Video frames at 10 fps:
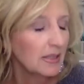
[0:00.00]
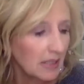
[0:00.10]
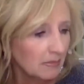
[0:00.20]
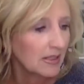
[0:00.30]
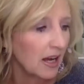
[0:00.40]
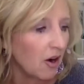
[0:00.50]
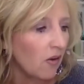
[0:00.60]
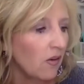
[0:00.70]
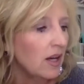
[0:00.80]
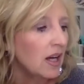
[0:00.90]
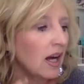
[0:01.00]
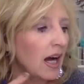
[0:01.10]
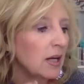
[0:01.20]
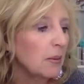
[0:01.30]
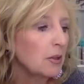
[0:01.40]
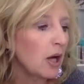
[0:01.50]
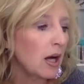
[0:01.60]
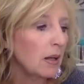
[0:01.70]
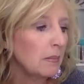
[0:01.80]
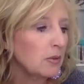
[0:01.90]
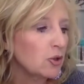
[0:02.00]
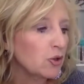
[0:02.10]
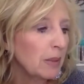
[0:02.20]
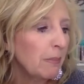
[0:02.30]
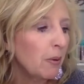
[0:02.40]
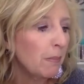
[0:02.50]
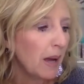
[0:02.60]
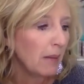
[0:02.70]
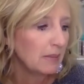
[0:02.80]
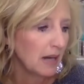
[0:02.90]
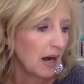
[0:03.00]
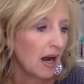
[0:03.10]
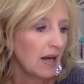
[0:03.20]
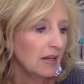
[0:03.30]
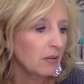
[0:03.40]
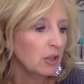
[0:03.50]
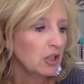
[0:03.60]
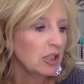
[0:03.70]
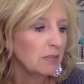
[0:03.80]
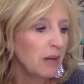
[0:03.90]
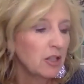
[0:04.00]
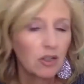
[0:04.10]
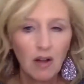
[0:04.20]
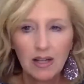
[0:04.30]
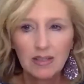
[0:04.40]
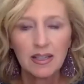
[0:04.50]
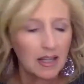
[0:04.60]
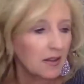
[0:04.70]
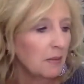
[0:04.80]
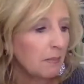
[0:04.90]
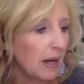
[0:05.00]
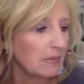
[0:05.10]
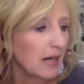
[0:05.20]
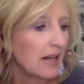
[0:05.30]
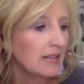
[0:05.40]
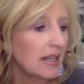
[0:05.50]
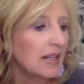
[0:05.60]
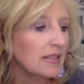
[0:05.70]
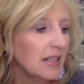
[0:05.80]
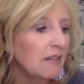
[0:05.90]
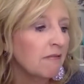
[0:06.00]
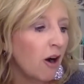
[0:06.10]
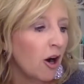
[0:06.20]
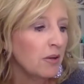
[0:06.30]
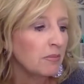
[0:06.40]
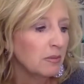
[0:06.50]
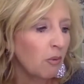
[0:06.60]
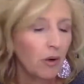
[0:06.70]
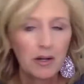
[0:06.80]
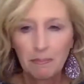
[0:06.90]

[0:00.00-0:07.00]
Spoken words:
cell, triple peptide, which is specializing in the peptides, and a skin volume supporting